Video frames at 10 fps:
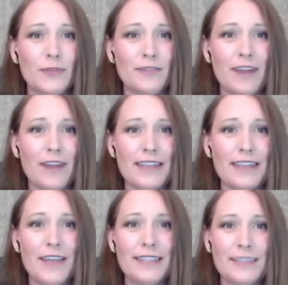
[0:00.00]
of
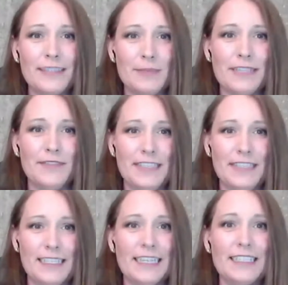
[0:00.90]
RASC events, please
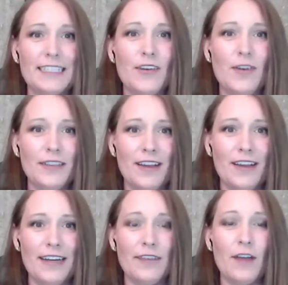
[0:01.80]
visit us
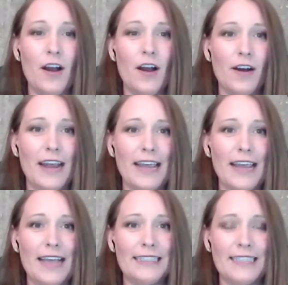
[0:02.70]
online at
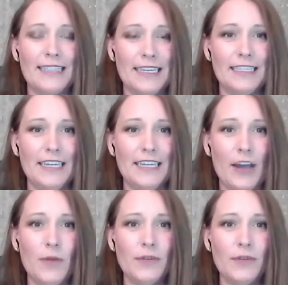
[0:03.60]

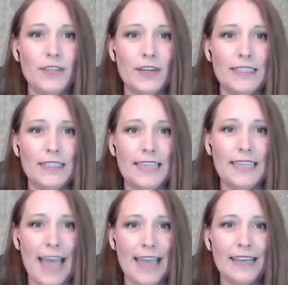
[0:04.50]
rascto dot
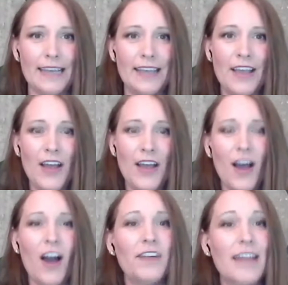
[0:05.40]
ca.
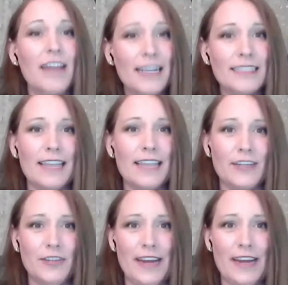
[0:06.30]
Our next
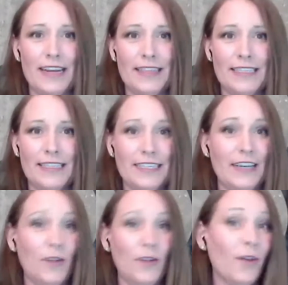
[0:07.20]
lecture night at the
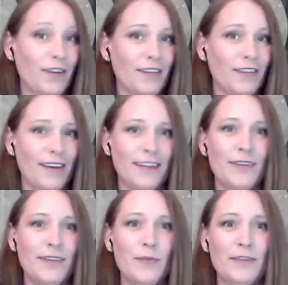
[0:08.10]
DDO
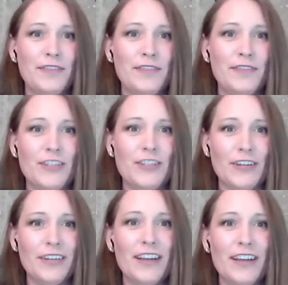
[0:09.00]
Online will
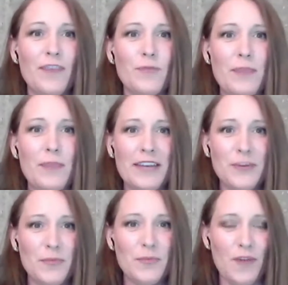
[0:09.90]
feature
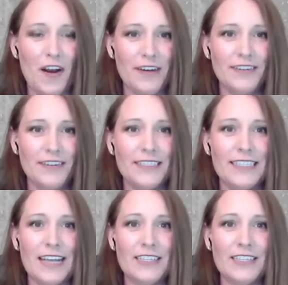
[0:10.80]
Rupinder Brar
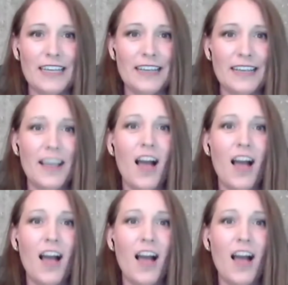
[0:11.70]
discussing